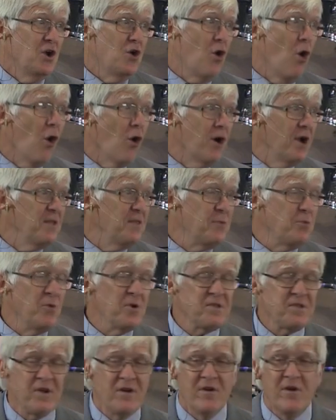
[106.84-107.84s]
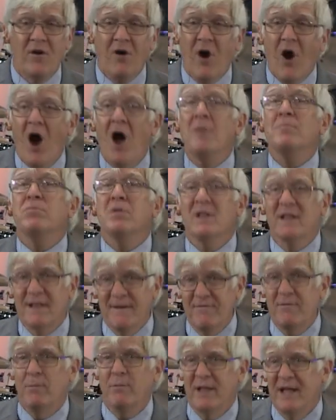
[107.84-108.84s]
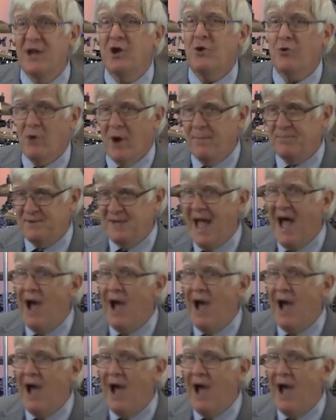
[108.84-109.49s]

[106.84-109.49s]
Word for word: Corinth was a unbelievably corrupt